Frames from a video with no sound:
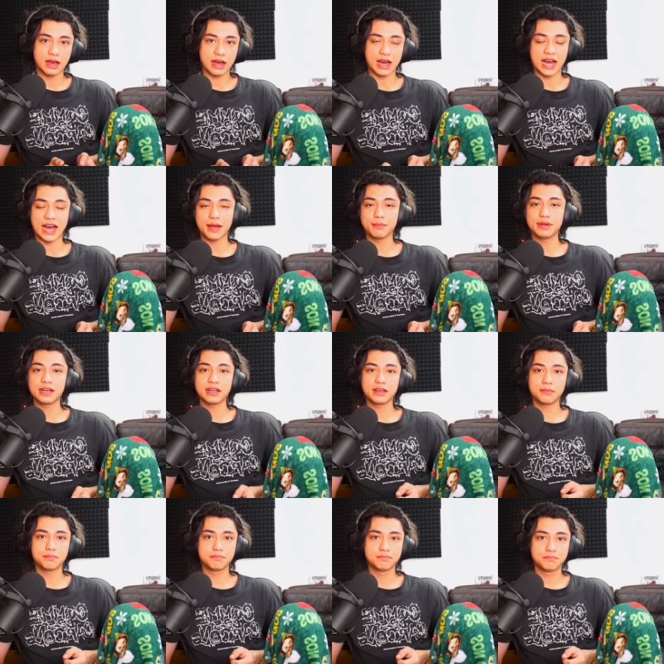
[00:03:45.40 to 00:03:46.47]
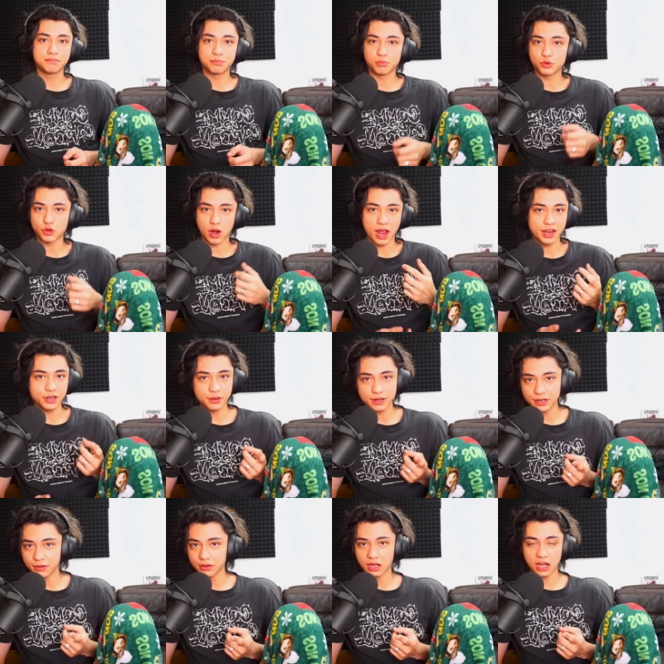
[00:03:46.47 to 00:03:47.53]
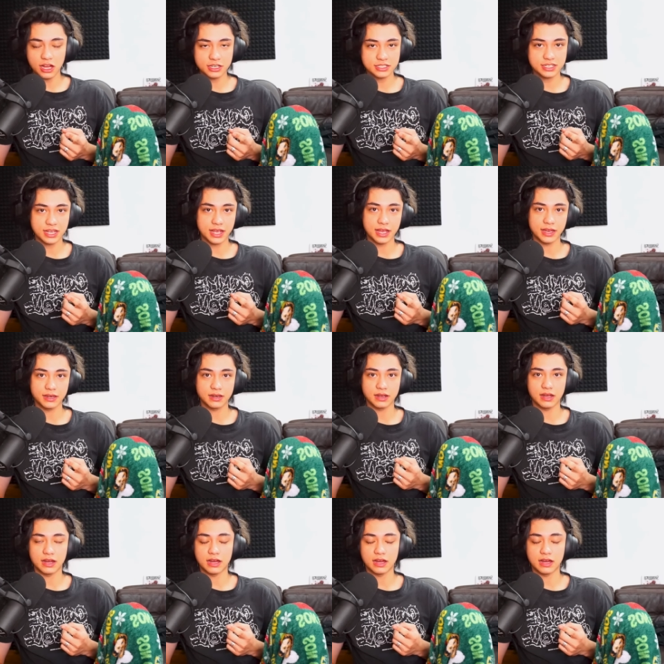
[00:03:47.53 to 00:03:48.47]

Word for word: I'm going to try doing new content.